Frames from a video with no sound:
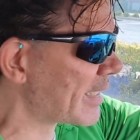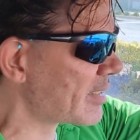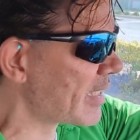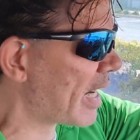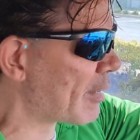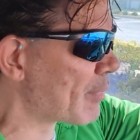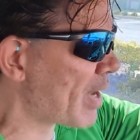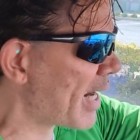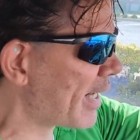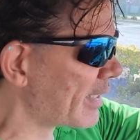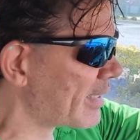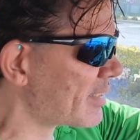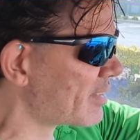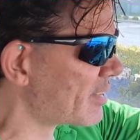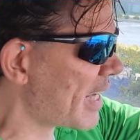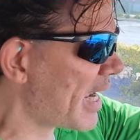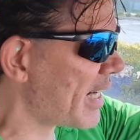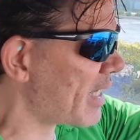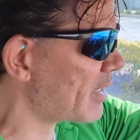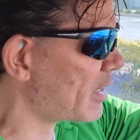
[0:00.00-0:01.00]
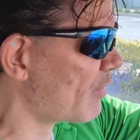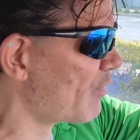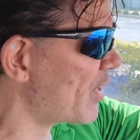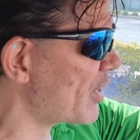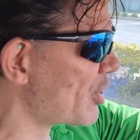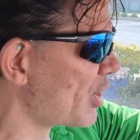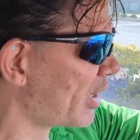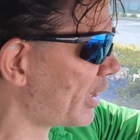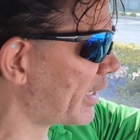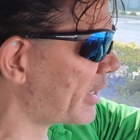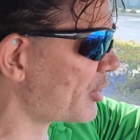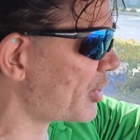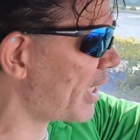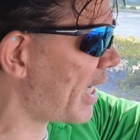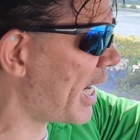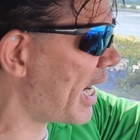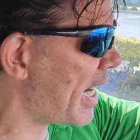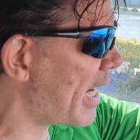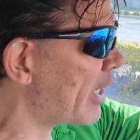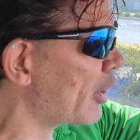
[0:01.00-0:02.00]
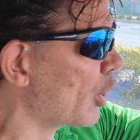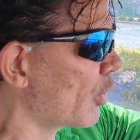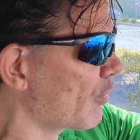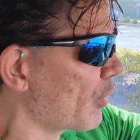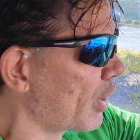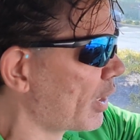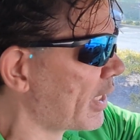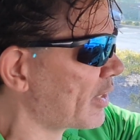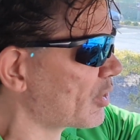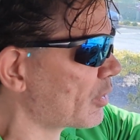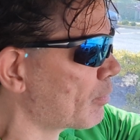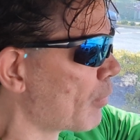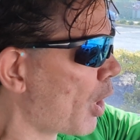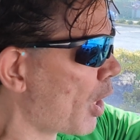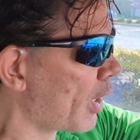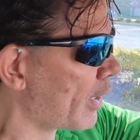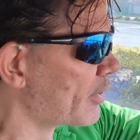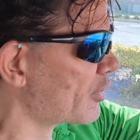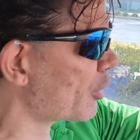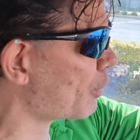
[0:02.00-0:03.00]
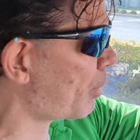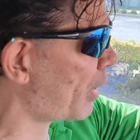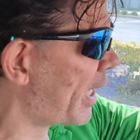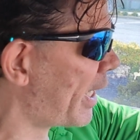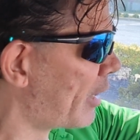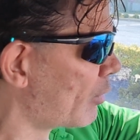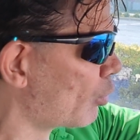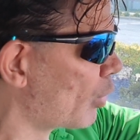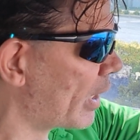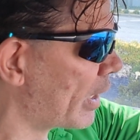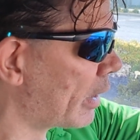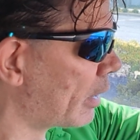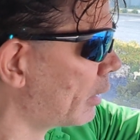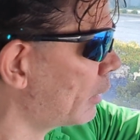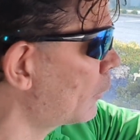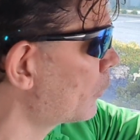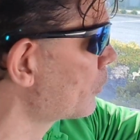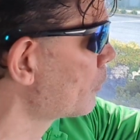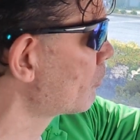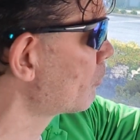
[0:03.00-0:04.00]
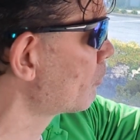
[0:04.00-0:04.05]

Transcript: said, I'm not going to say a division clinching hangover because the Marlins are playing well.